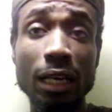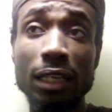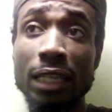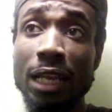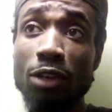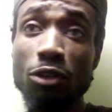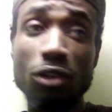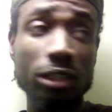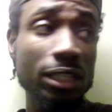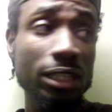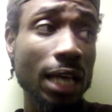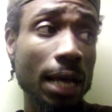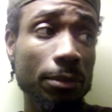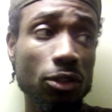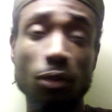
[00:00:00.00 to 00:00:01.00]
New York
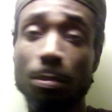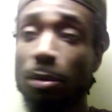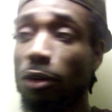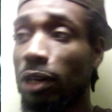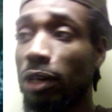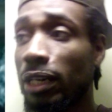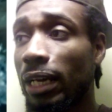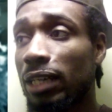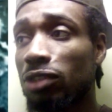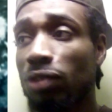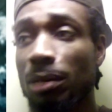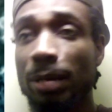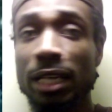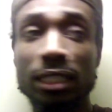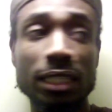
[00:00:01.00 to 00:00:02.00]
Times is reporting that
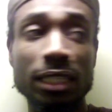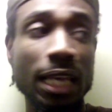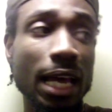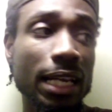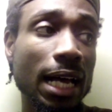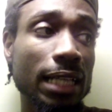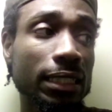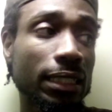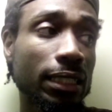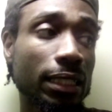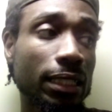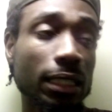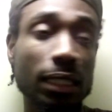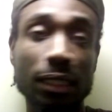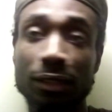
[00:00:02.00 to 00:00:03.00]
Trump actually had the
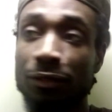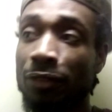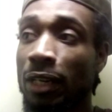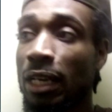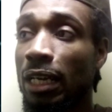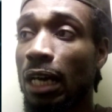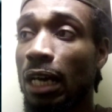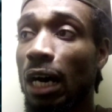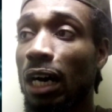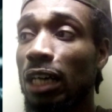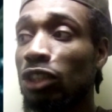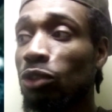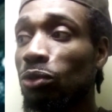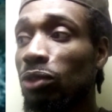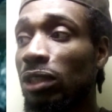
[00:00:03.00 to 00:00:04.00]
idea of
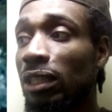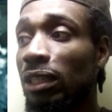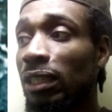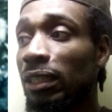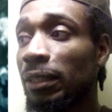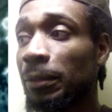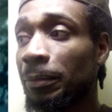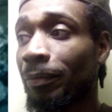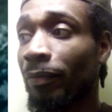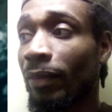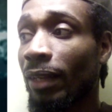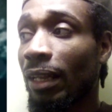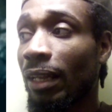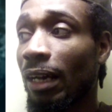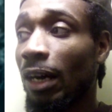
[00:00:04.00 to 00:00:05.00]
using,
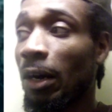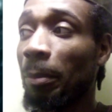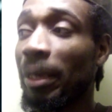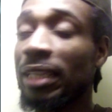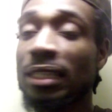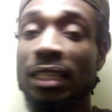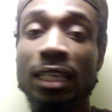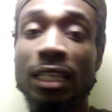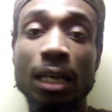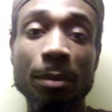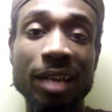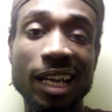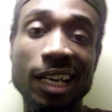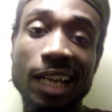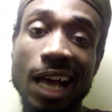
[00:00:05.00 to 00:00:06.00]
basically
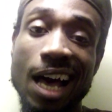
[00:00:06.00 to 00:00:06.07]
coming out of the